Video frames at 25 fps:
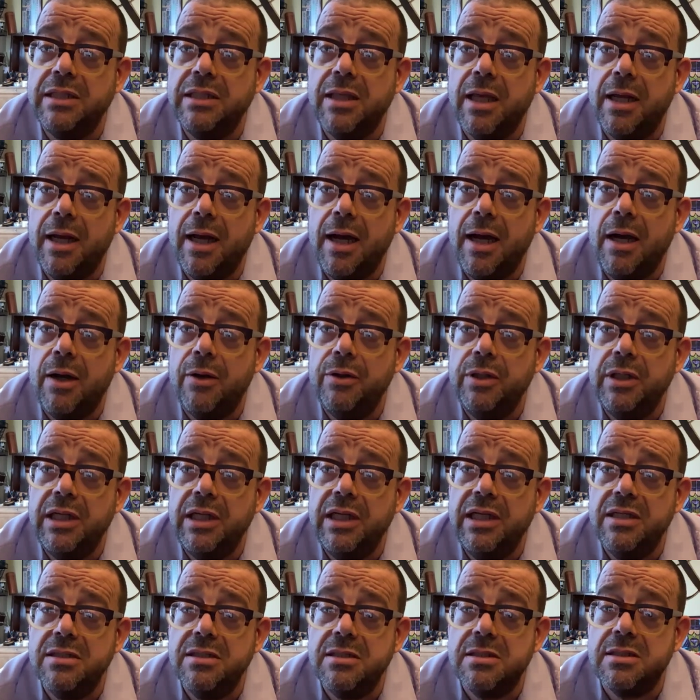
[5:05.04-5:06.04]
break that out
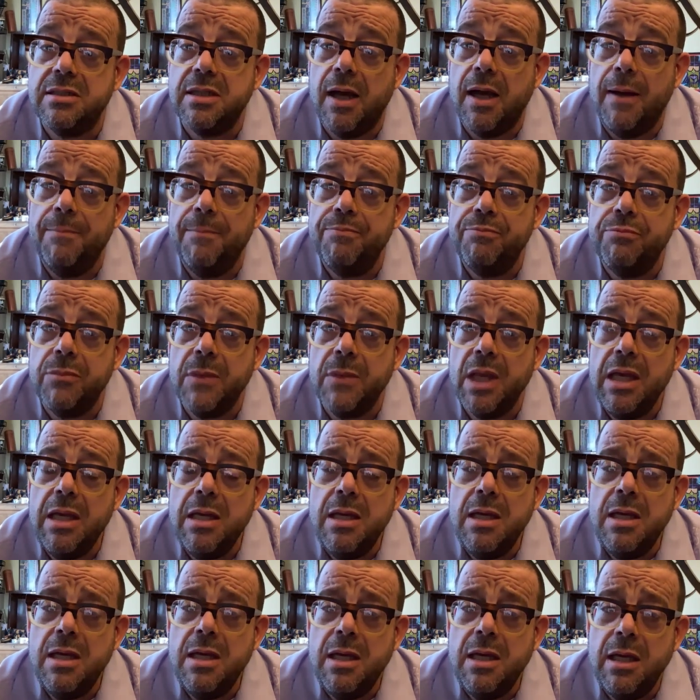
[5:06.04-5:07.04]
is, I
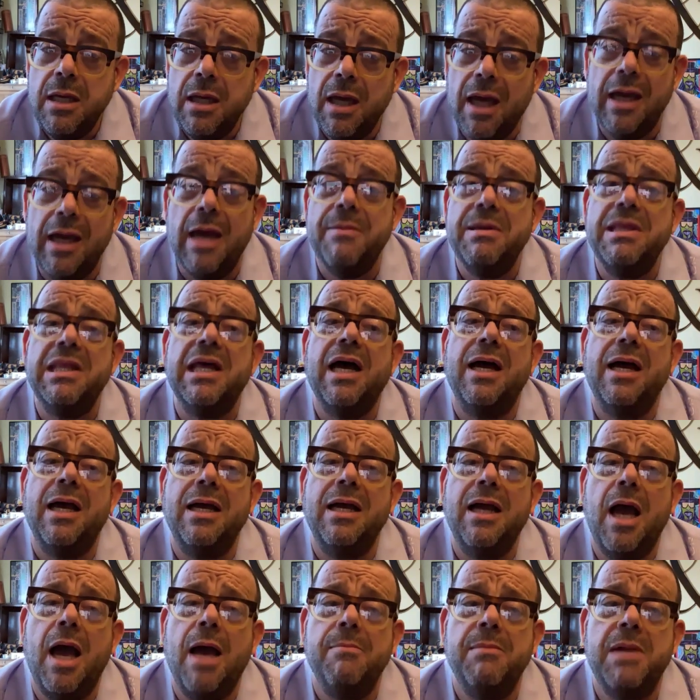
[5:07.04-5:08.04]
mean,
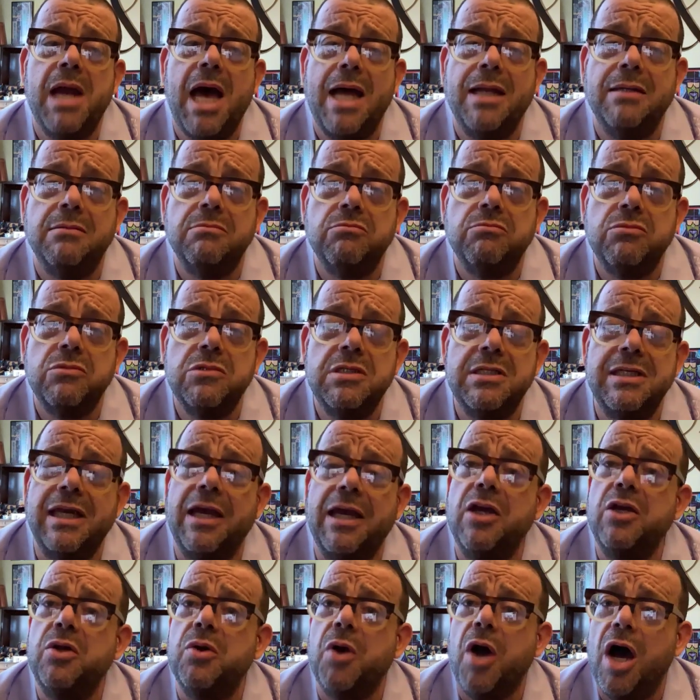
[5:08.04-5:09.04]
I'm not
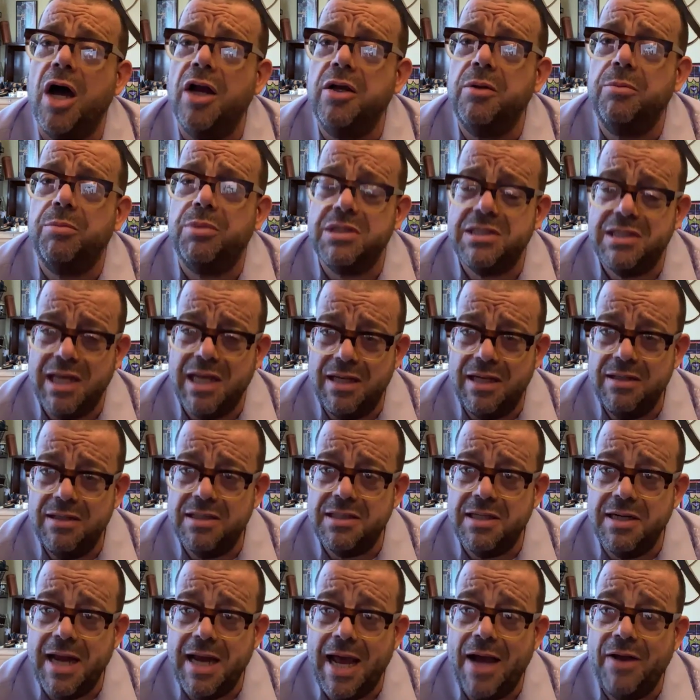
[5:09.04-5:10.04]
sticking to 100% of
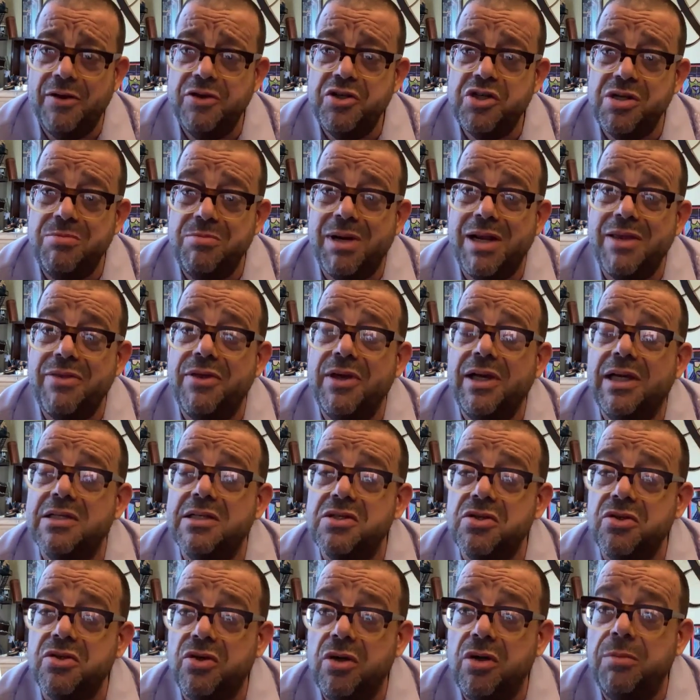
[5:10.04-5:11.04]
this analogy, but I
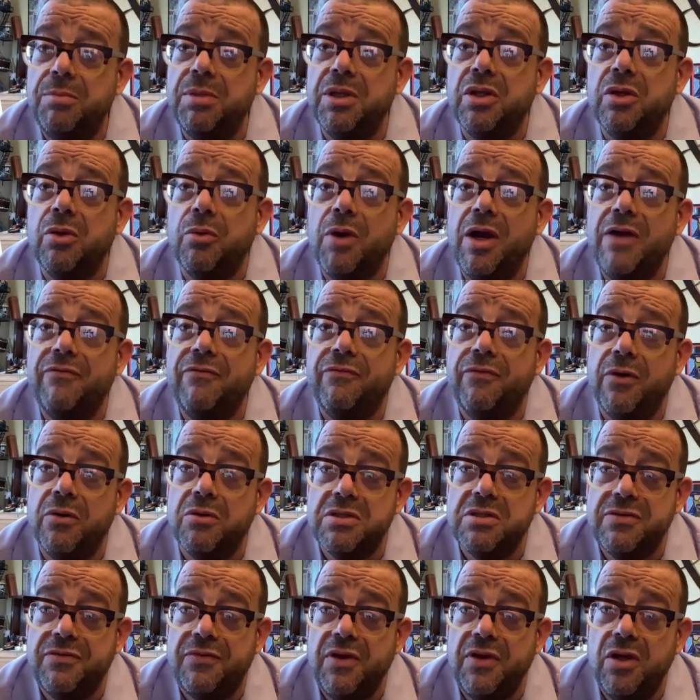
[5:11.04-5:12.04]
think it's a little bit the way
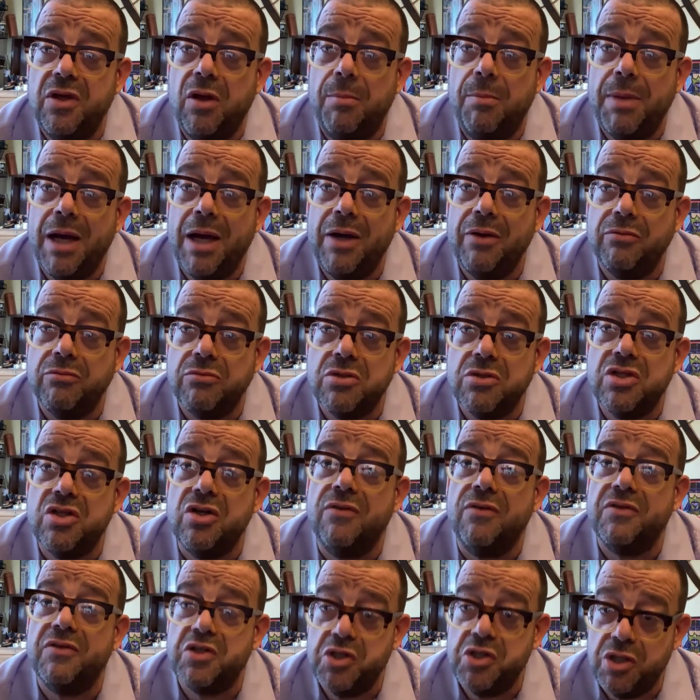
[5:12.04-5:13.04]
folks feel about
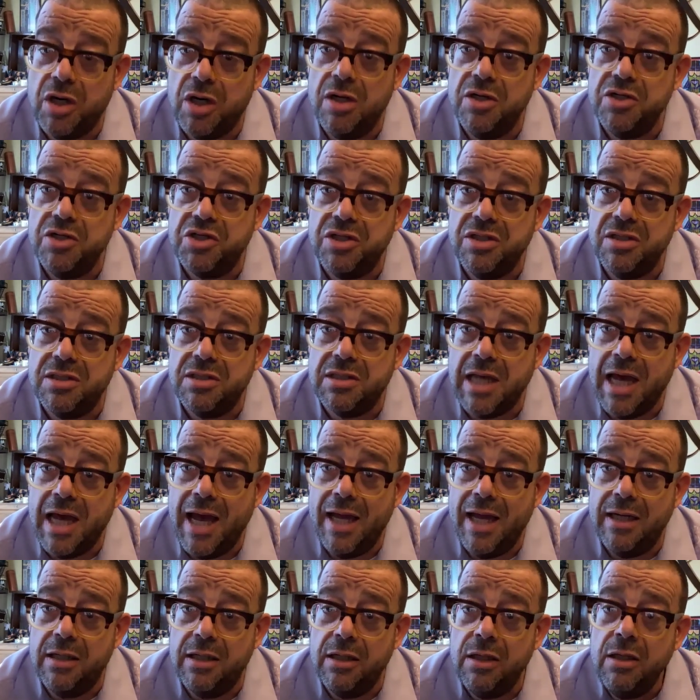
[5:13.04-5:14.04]
service charges
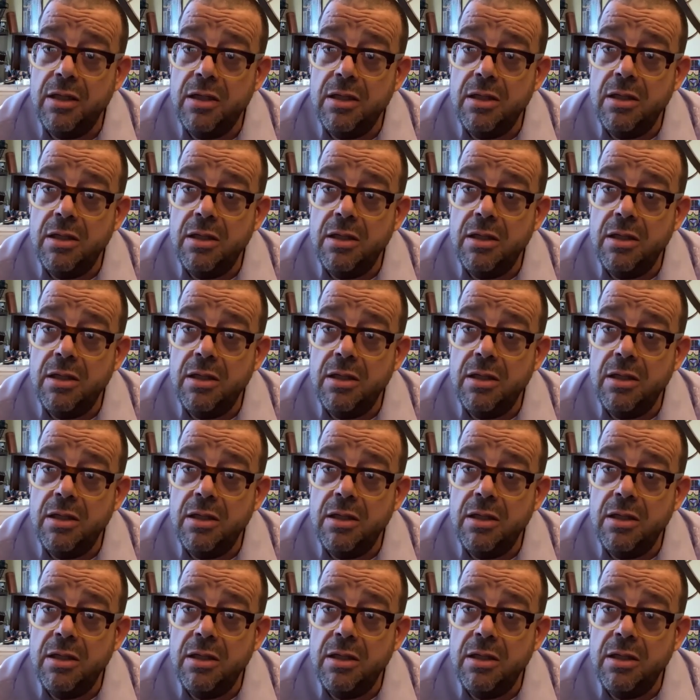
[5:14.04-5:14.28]
at